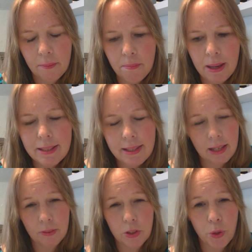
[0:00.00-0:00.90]
makes it
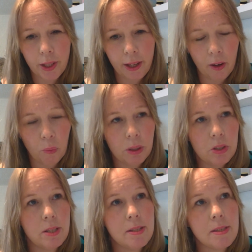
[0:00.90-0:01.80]
even trickier, which
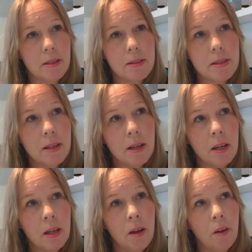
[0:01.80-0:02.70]
is that
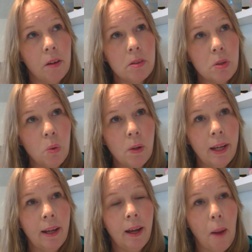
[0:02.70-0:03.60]

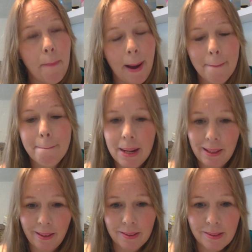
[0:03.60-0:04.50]
talking about
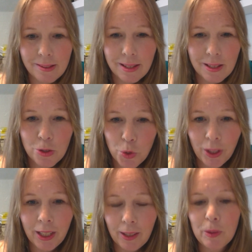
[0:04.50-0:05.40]
millions is
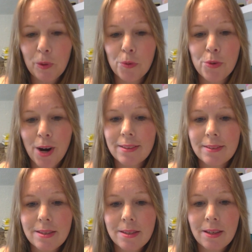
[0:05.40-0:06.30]
tricky with your
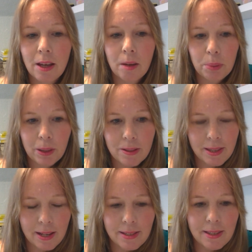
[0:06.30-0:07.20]
friends, because
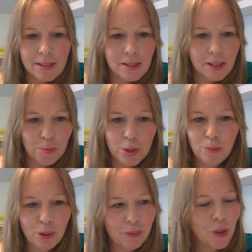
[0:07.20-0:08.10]
there's this assumption of, well,
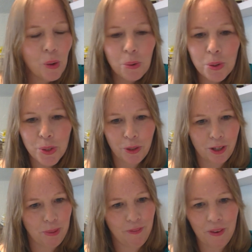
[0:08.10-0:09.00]
of course you're going to
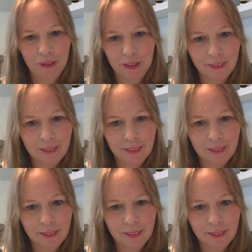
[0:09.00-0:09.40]
be fine.